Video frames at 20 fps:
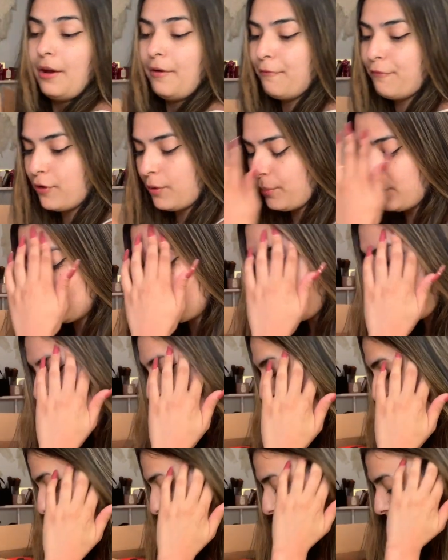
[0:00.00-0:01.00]
for most of my
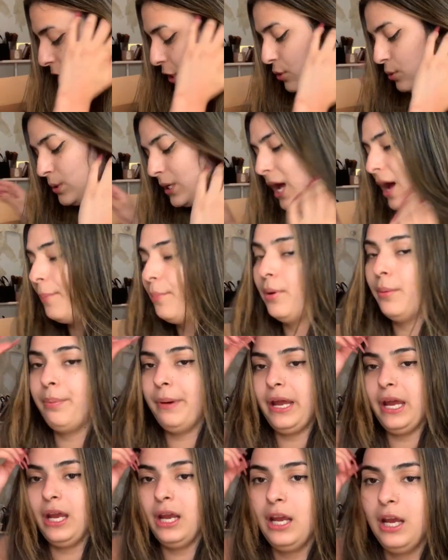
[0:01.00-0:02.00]
things I use Apple
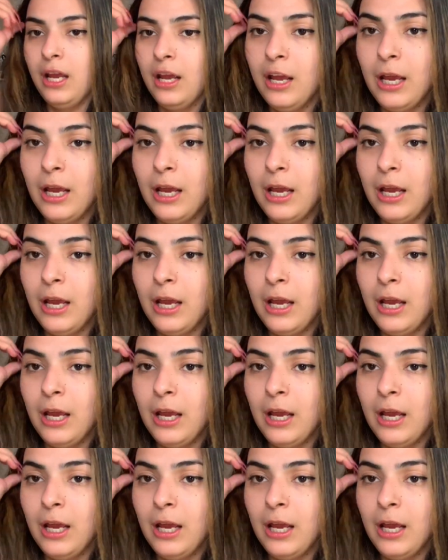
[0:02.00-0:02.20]
Pay.